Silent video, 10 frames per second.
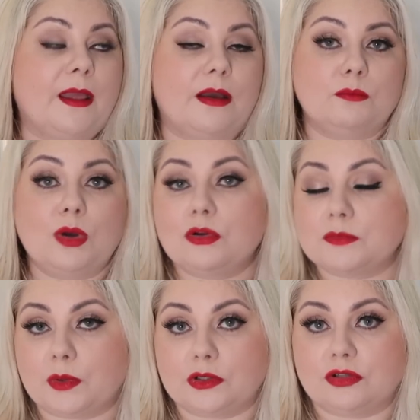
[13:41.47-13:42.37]
welcome
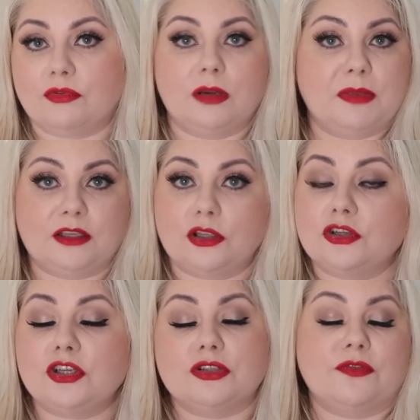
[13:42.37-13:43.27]
to O2 roaming, you
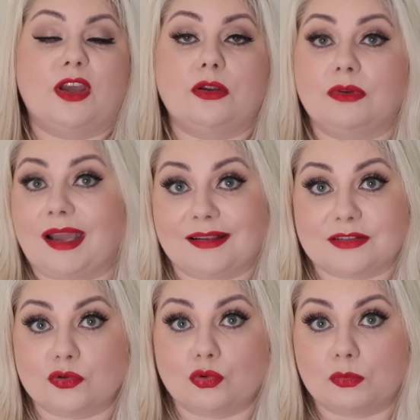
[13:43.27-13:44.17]
can use your phone
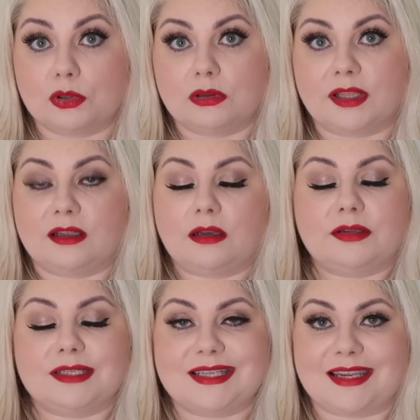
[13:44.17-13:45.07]
as normal,
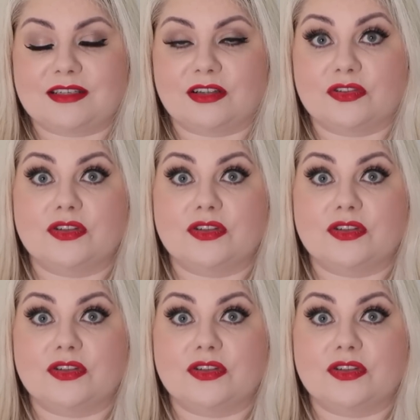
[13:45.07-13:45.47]
including data.